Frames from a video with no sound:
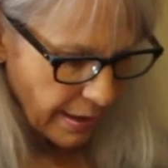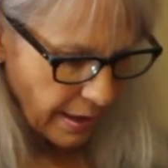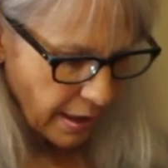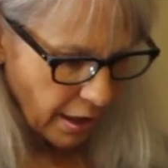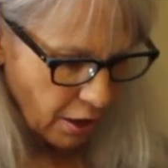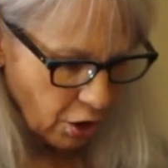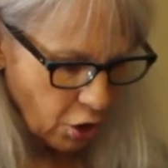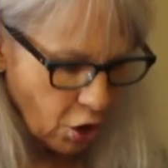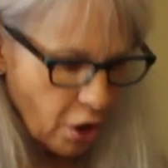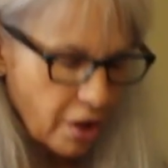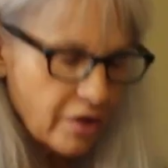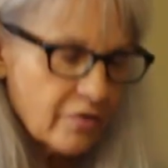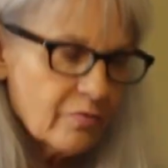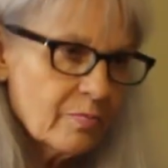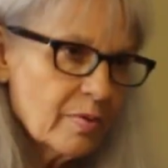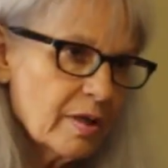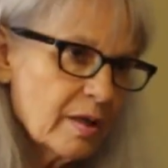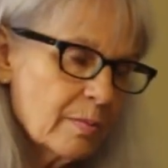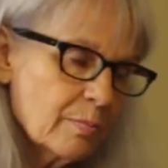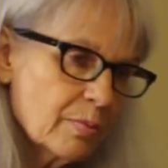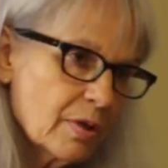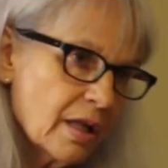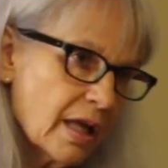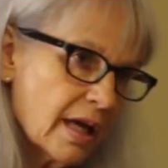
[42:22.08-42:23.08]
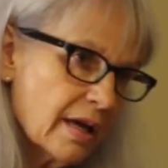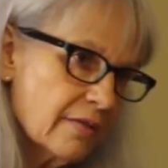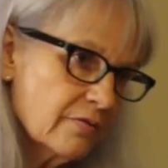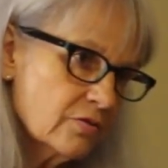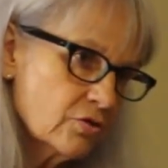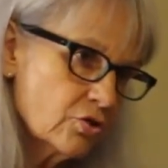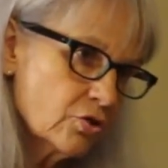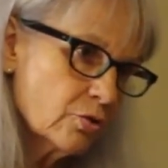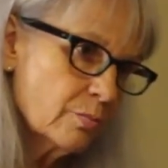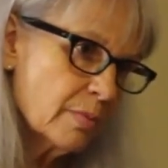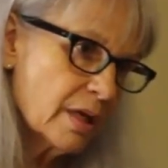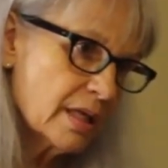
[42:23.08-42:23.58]
A lot of people have
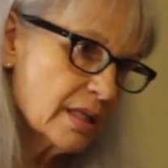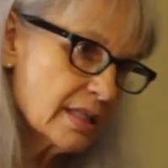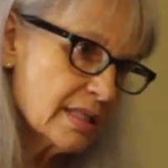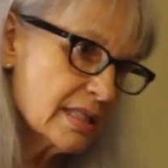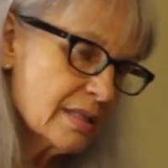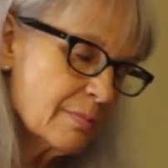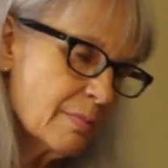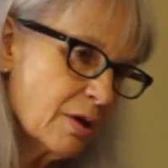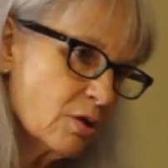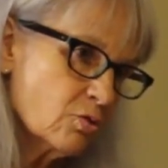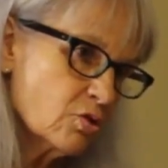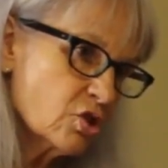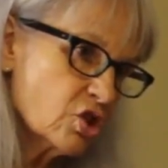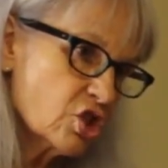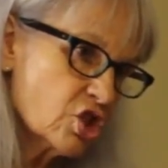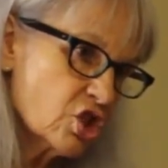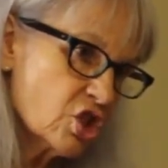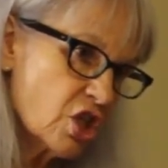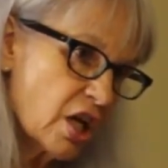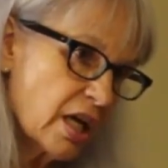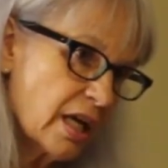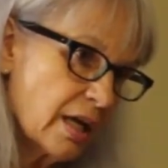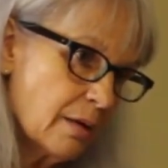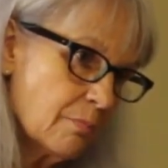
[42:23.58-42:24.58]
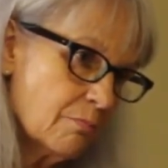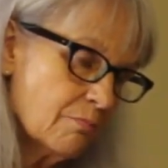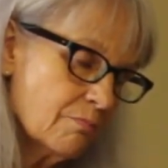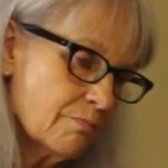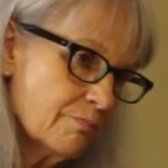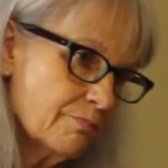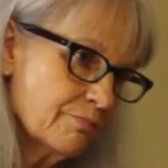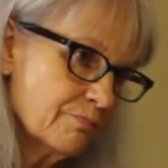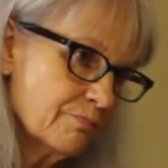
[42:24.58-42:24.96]
a tremendous amount of shame,